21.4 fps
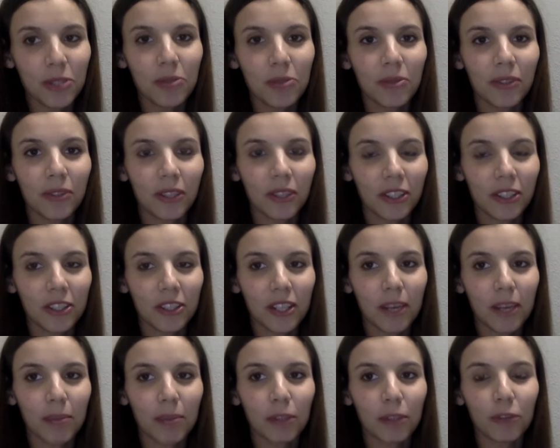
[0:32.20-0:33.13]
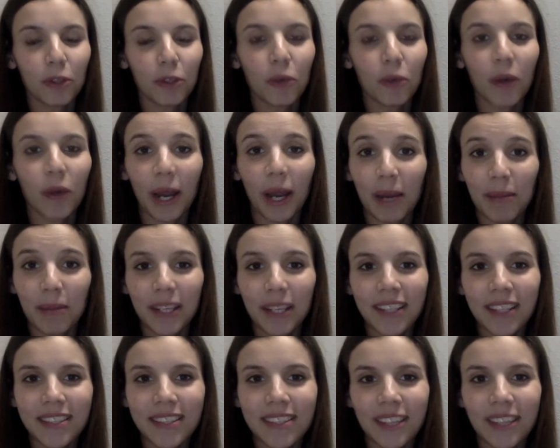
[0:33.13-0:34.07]
there's a couple of
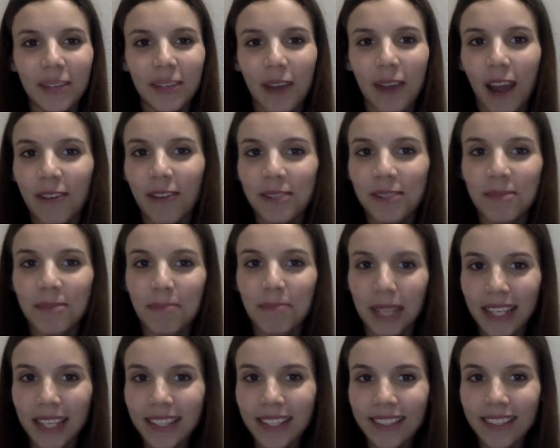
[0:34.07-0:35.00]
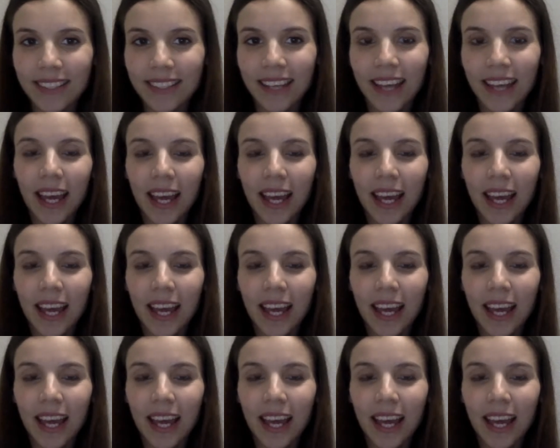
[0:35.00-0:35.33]
requirements that you have to meet,